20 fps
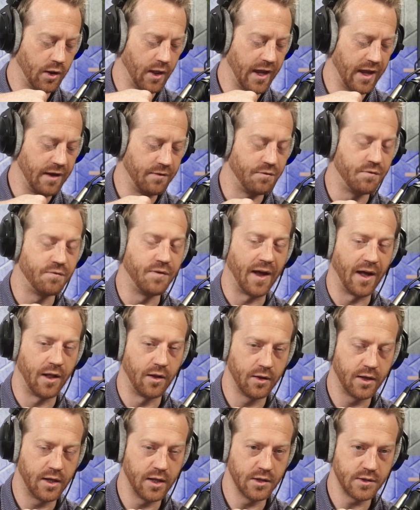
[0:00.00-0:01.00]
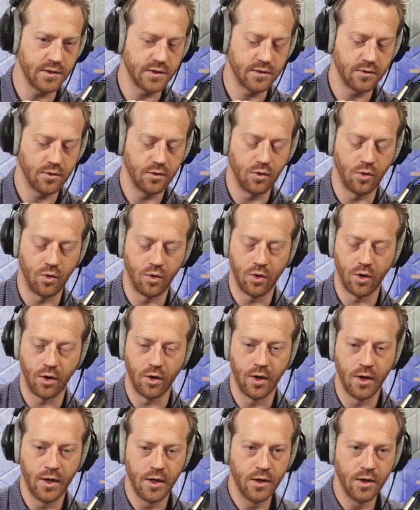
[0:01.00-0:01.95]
a valgus, or